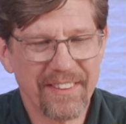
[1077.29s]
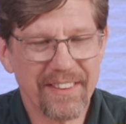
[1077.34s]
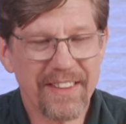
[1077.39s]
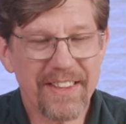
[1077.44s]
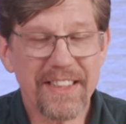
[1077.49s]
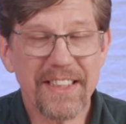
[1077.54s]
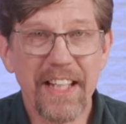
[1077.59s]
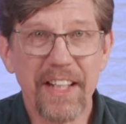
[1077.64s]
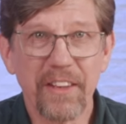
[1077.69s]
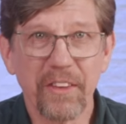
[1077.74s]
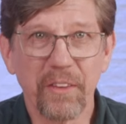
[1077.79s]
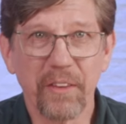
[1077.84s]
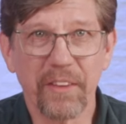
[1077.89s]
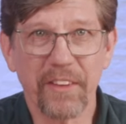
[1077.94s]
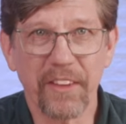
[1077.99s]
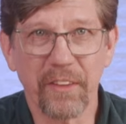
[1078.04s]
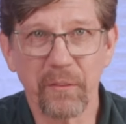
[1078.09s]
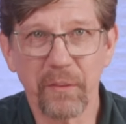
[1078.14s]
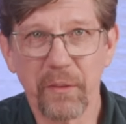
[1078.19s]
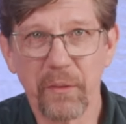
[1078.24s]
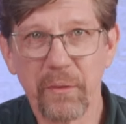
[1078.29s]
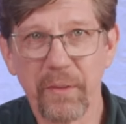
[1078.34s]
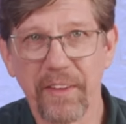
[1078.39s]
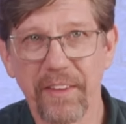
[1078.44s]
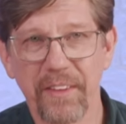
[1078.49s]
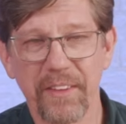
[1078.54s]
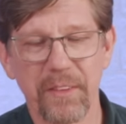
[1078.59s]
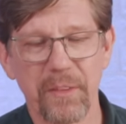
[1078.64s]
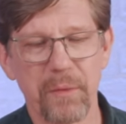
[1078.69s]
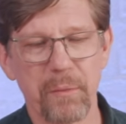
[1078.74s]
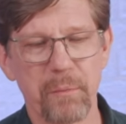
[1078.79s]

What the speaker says: Let's take a look here real quick.